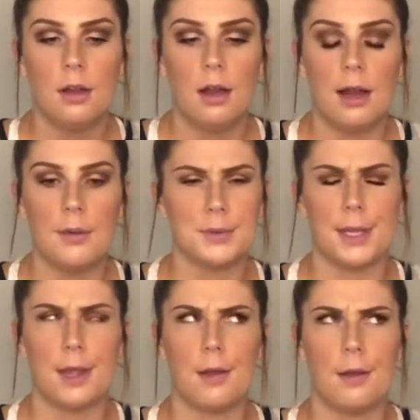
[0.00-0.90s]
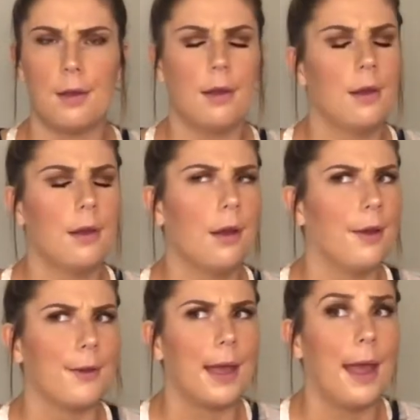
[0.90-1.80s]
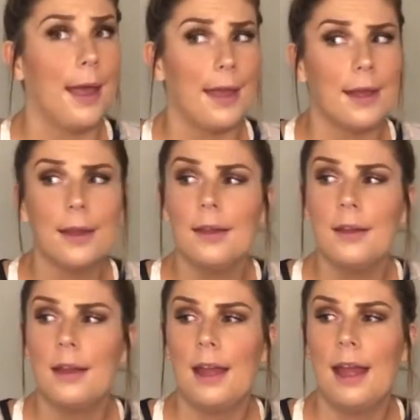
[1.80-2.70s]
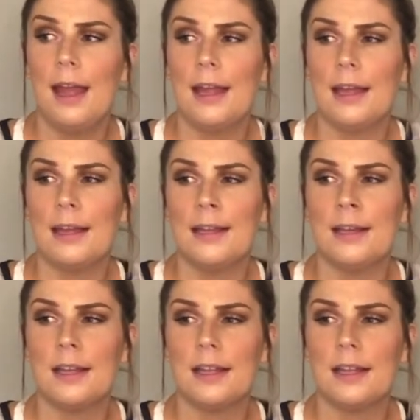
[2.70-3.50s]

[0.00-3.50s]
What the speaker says: And I was like, okay. And